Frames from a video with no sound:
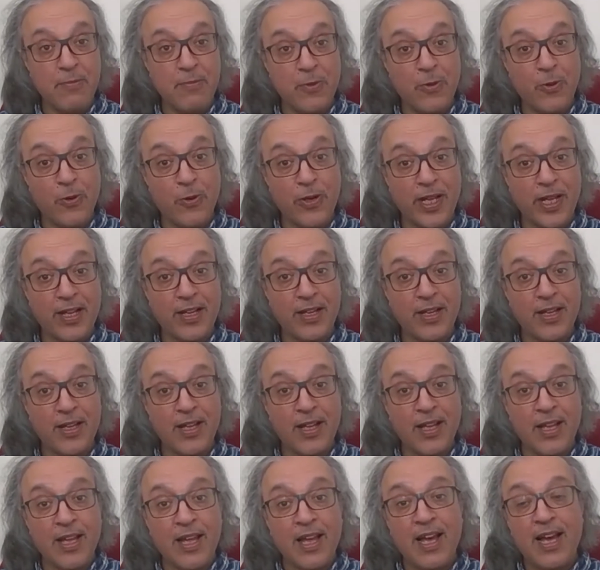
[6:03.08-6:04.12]
morning,
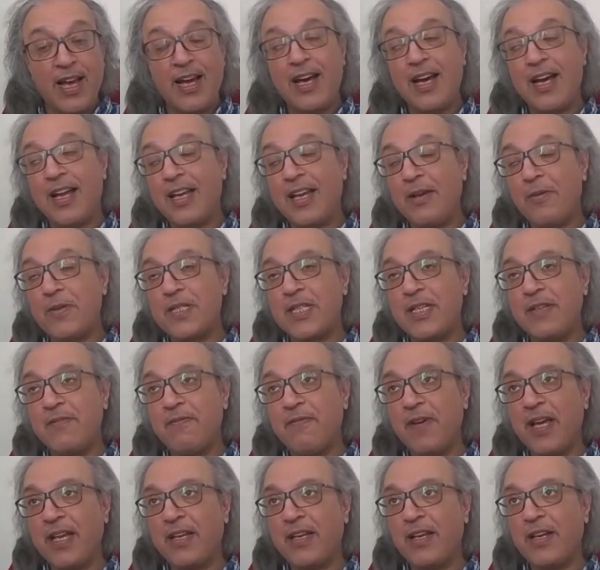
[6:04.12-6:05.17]
and it was an
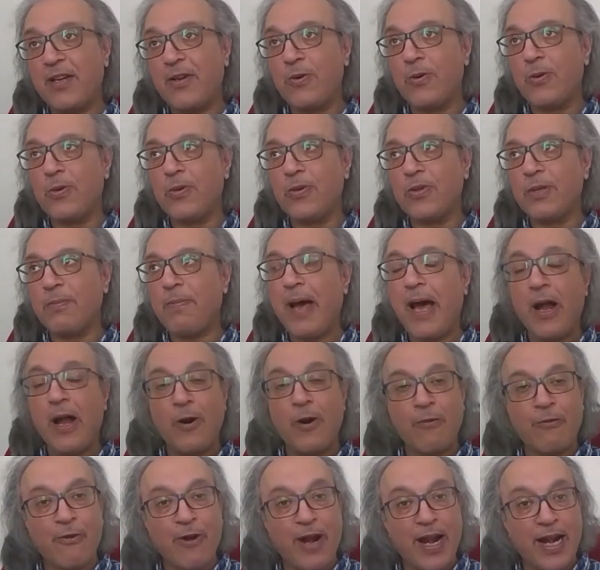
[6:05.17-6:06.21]
event called The Power
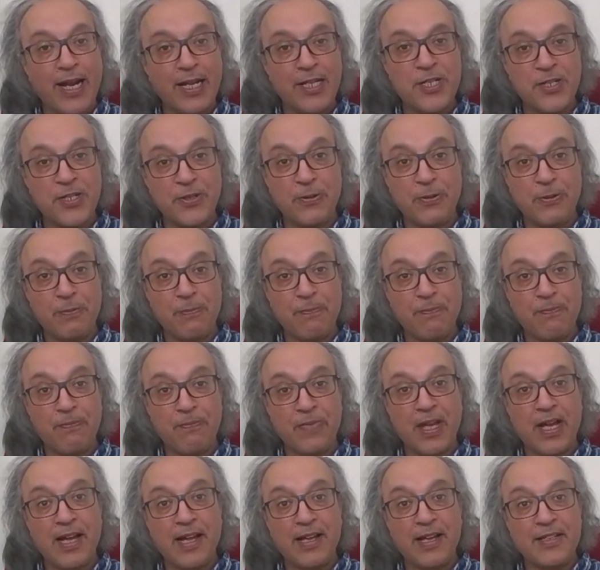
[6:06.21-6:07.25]
of Gratitude.
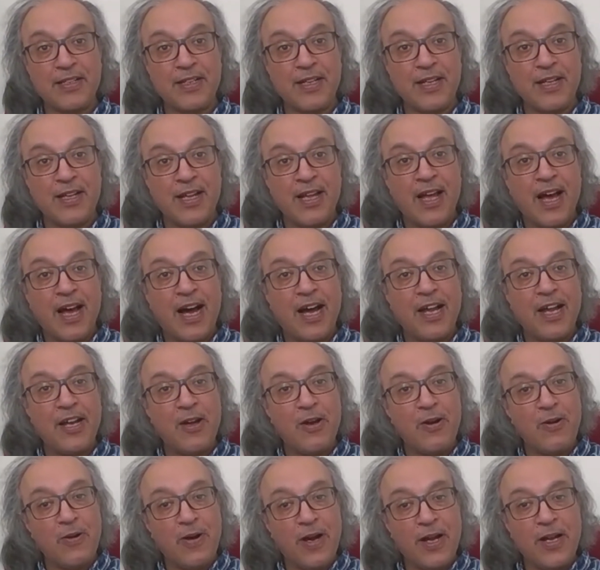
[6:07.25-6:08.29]
And I
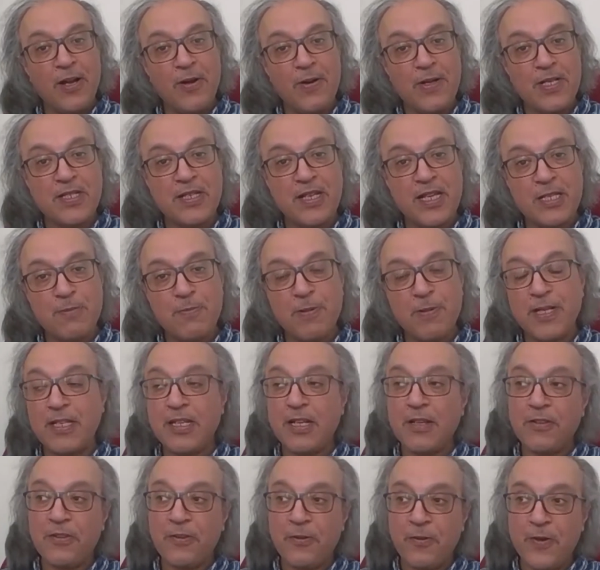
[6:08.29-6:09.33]
know it's been
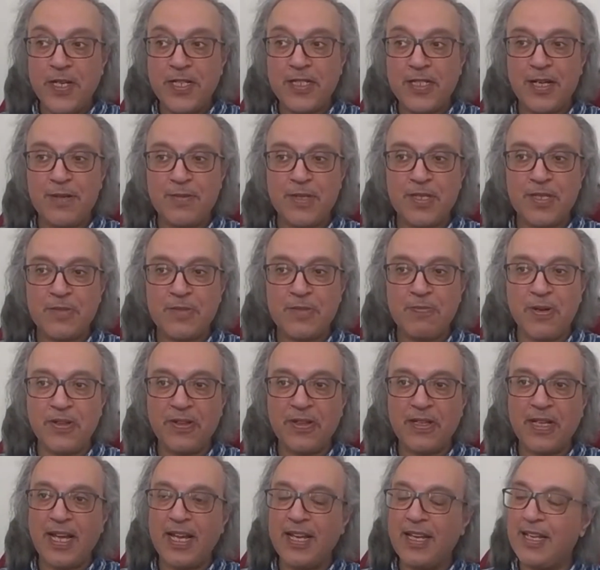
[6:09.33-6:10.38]
done 3 times this
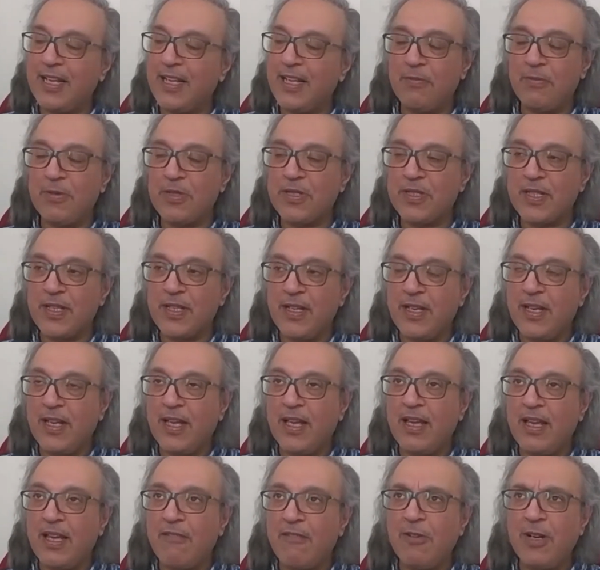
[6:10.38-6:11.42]
month, and it was
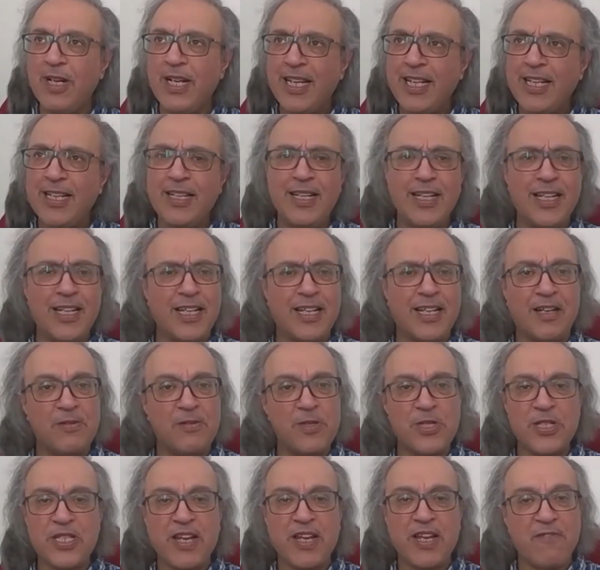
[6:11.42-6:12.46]
really early, and I was
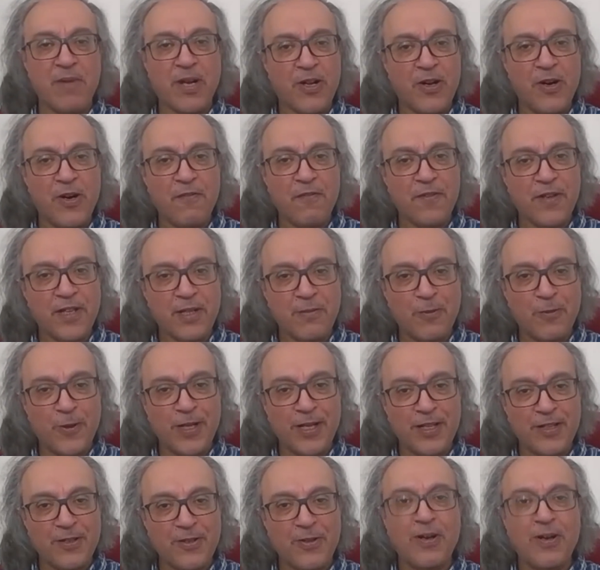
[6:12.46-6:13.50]
just having my coffee in the morning.
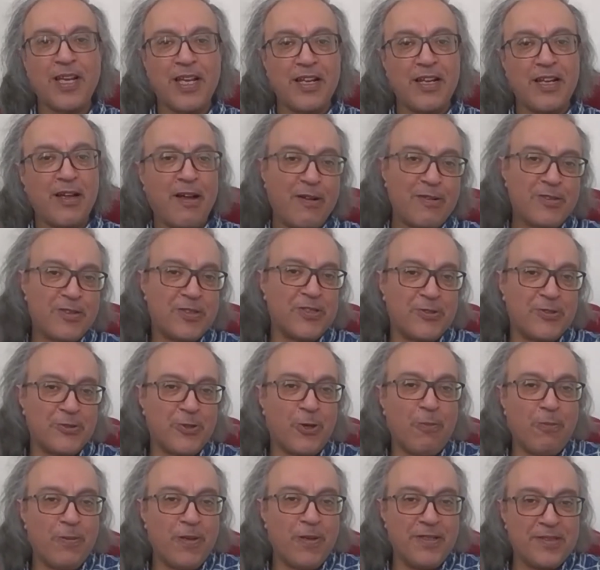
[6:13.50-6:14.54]
I thought, okay, I'll just
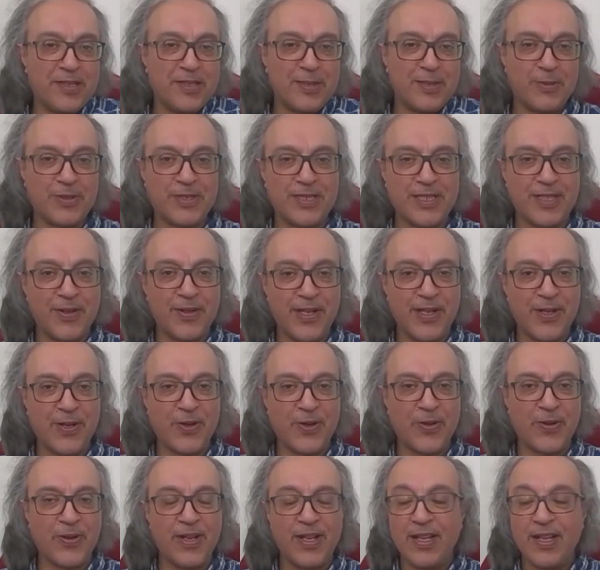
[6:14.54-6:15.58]
drop in to see what's going
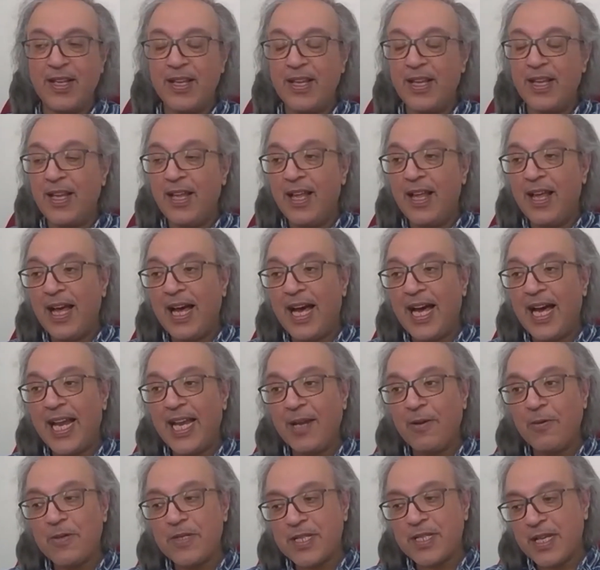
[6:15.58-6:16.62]
on. And
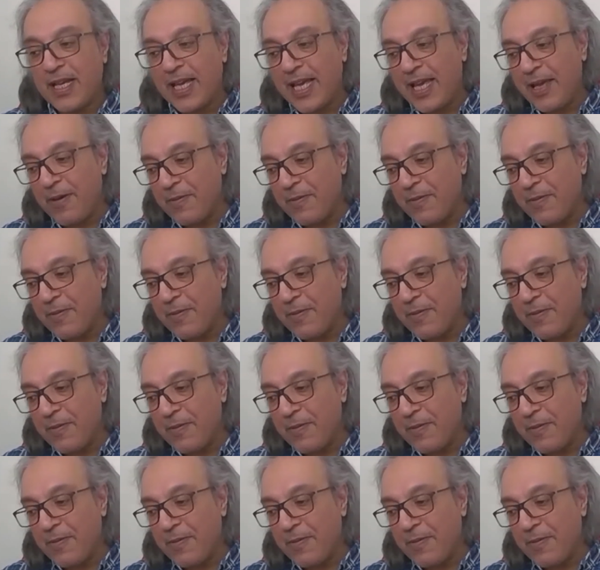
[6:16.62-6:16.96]
it was a